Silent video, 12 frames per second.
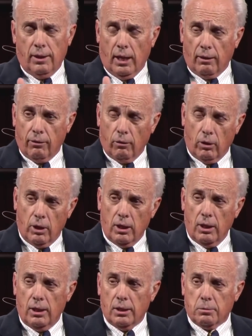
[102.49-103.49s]
That
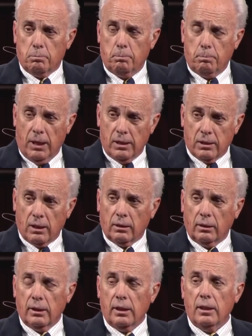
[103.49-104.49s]
authority is
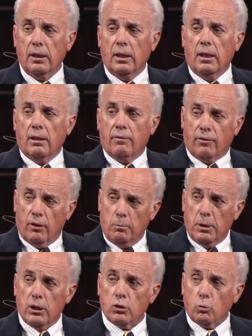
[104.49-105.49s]
basically
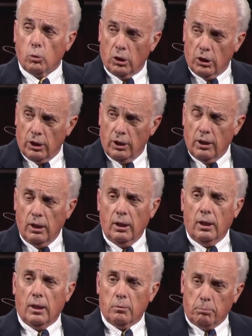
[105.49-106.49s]
from His Word
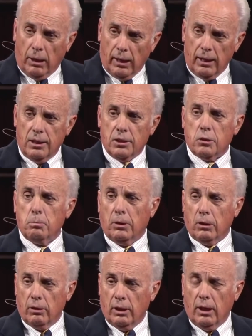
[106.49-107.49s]
and by His
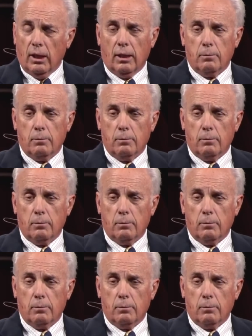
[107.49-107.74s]
Spirit.